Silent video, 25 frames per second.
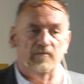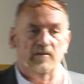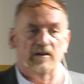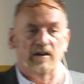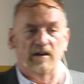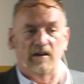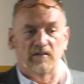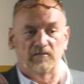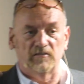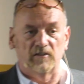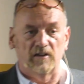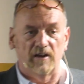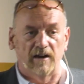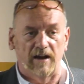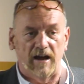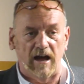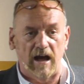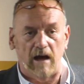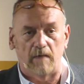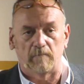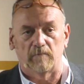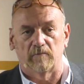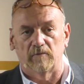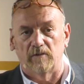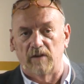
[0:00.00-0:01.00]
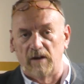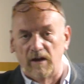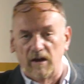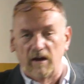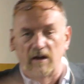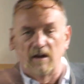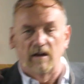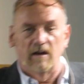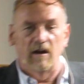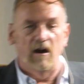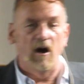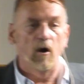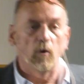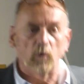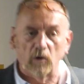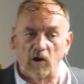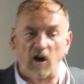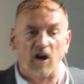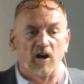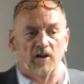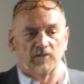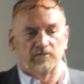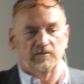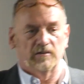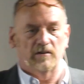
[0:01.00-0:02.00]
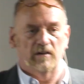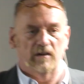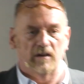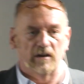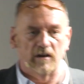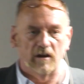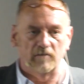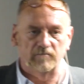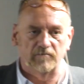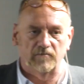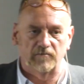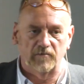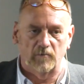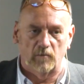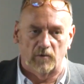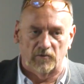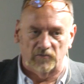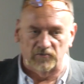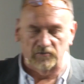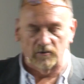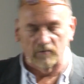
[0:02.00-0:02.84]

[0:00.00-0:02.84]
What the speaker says: and it isn't going to happen wholeheartedly enough, if you want.